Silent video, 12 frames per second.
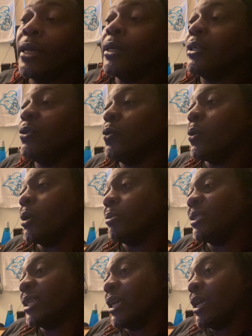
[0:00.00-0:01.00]
You know what I'm
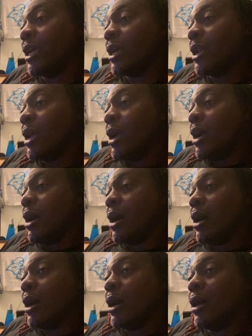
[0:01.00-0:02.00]
saying?
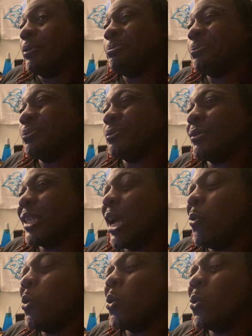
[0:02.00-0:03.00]
I
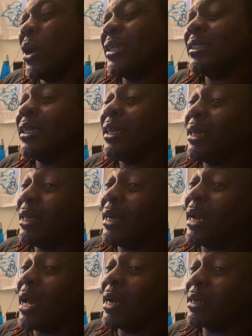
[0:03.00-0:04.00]
won't quite say in
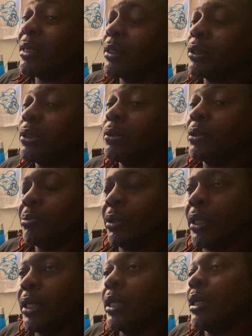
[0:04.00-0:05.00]
and out customs, but